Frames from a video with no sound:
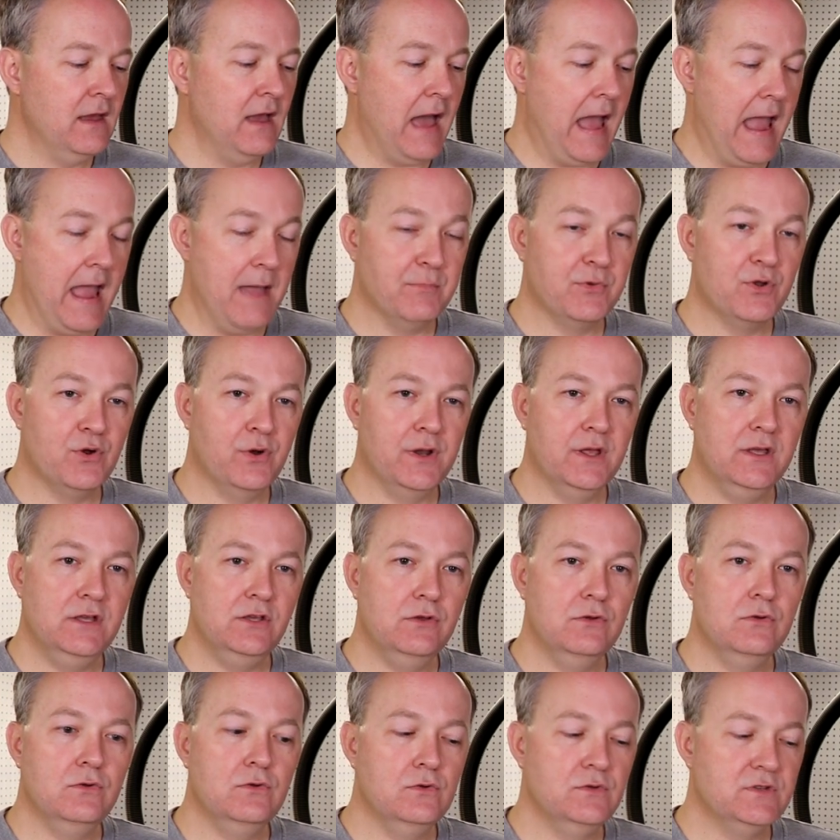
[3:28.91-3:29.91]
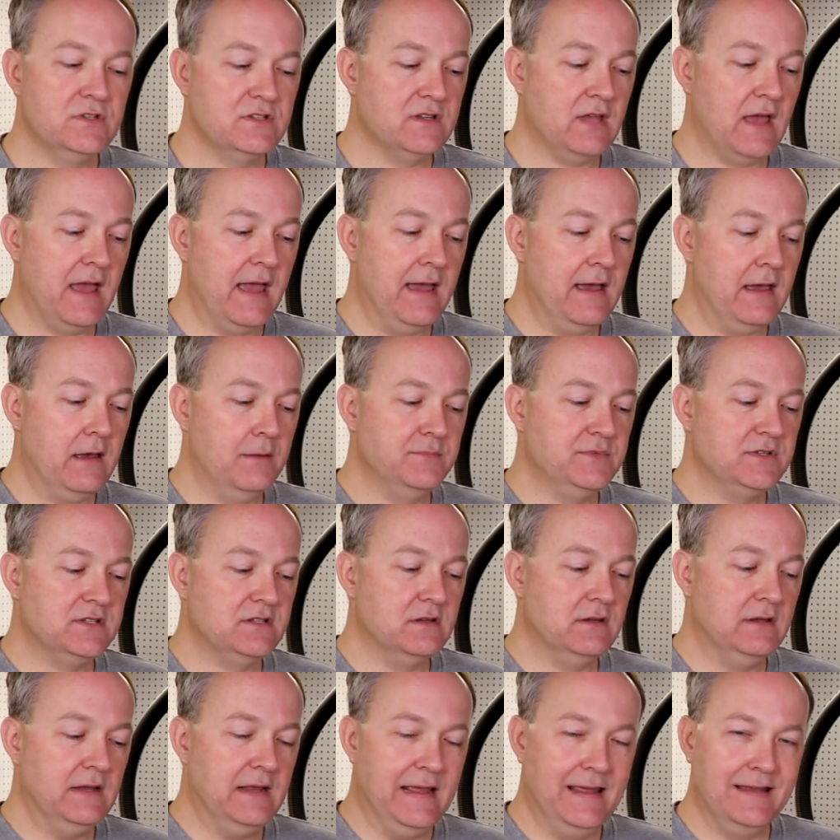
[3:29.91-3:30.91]
I am going to use
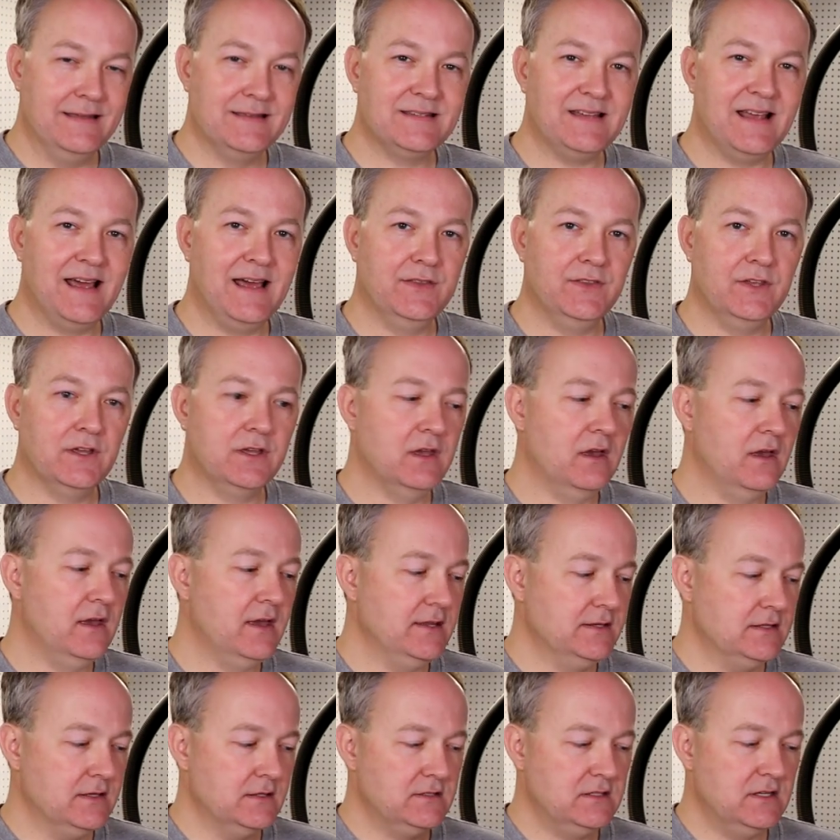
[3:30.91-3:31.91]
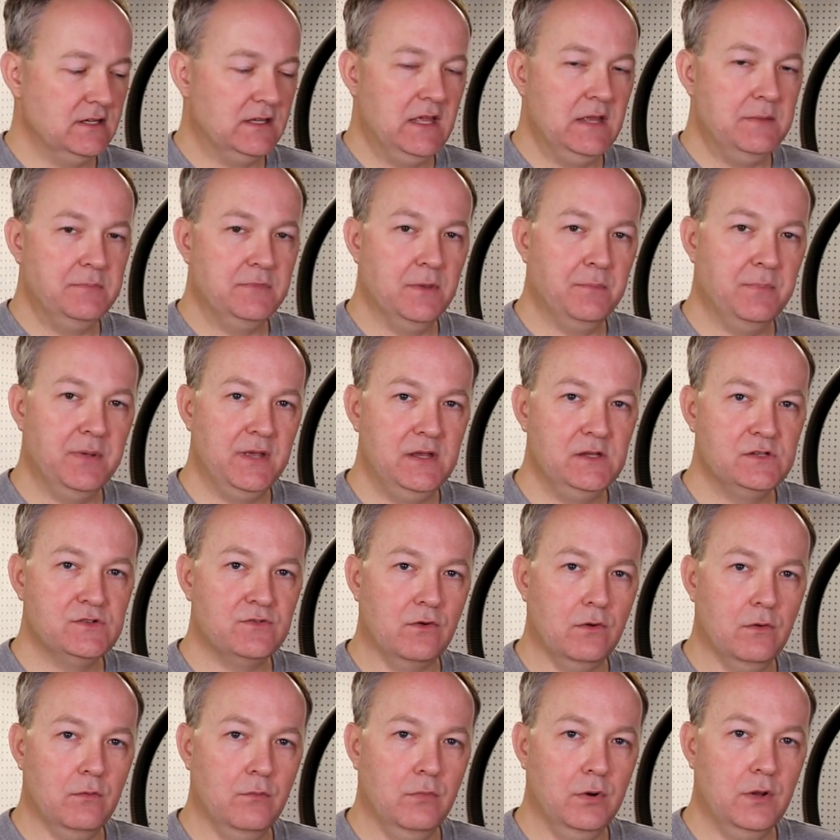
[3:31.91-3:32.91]
tabs inside the cut to keep the piece
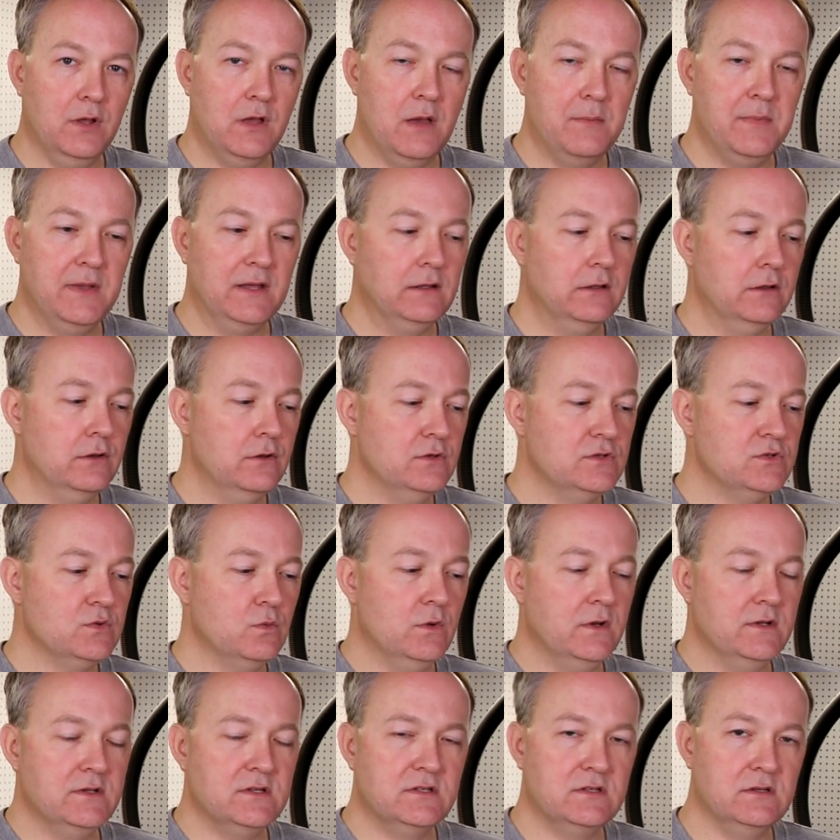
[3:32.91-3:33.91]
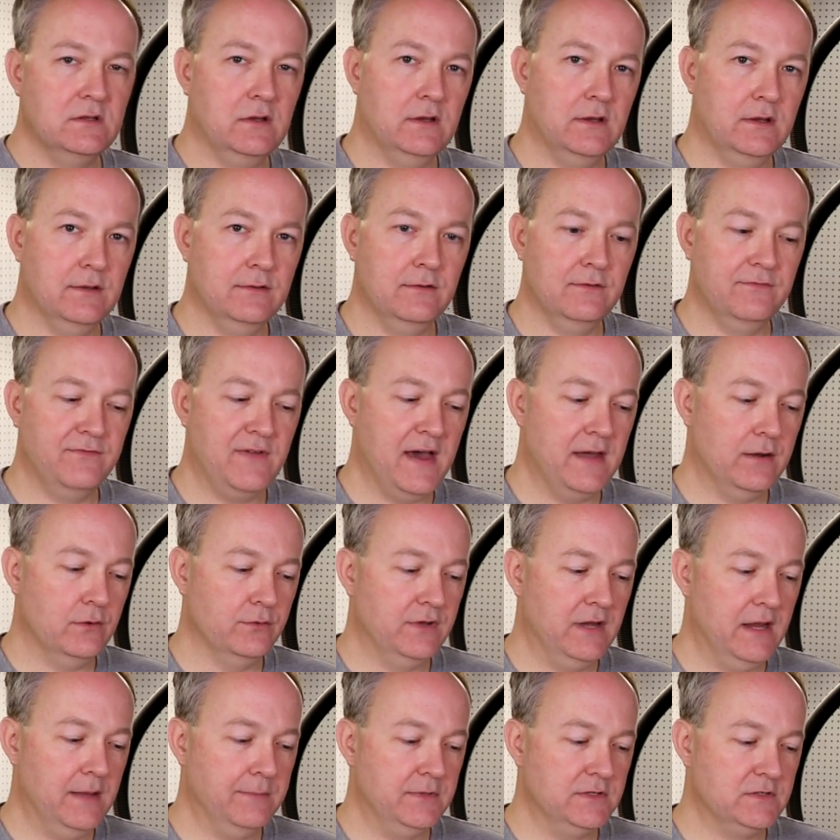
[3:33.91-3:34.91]
from coming loose once uh, the
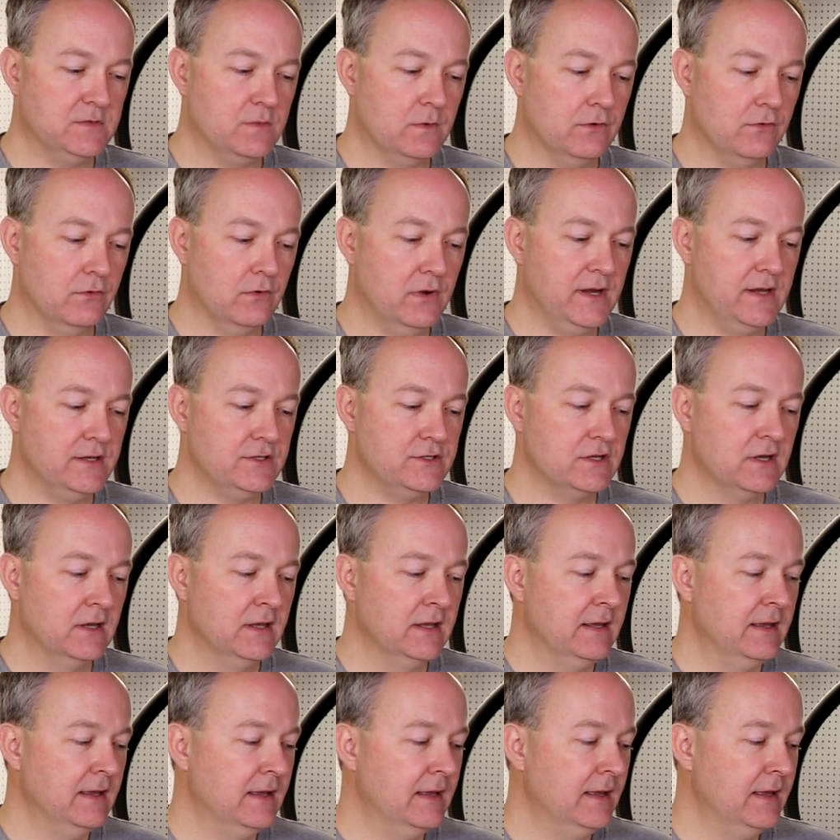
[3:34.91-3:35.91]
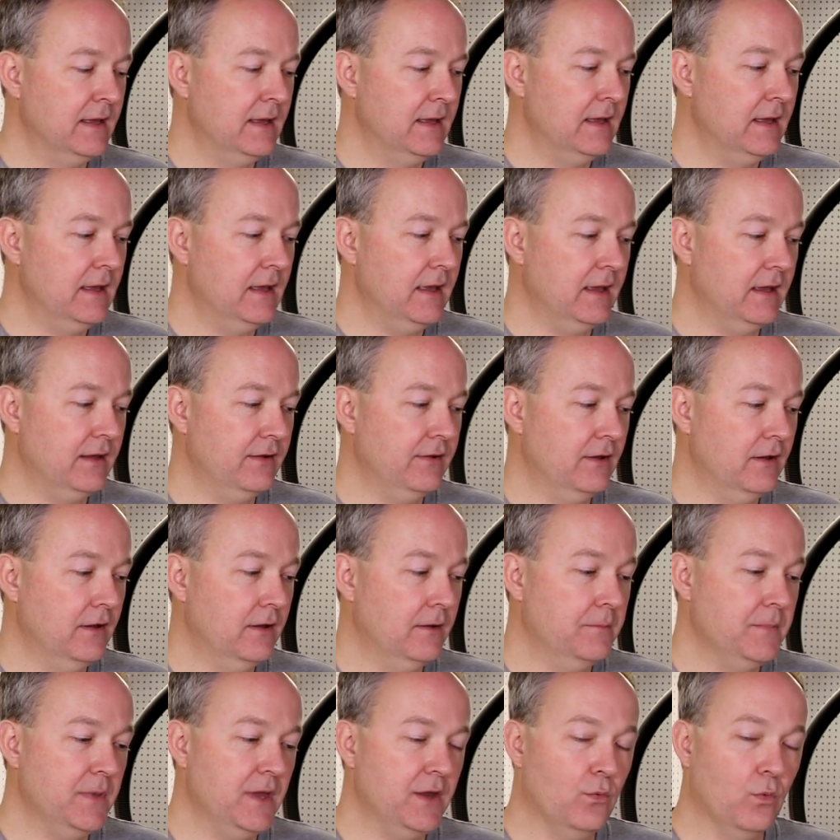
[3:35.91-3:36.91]
final depth has been reached. And
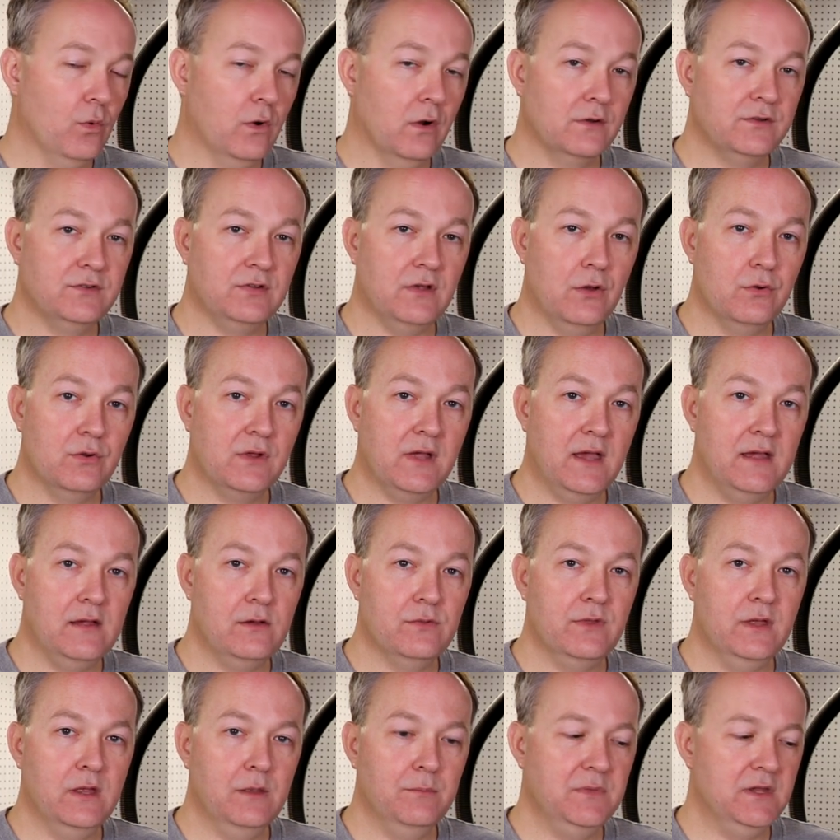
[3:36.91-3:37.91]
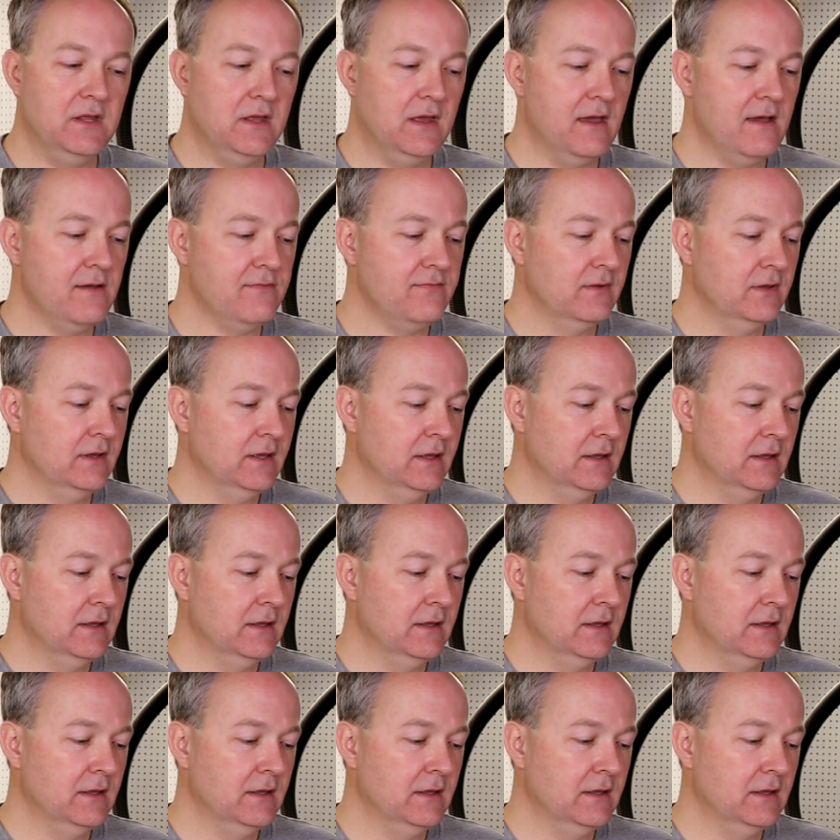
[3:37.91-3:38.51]
um, it worked okay on the MDF.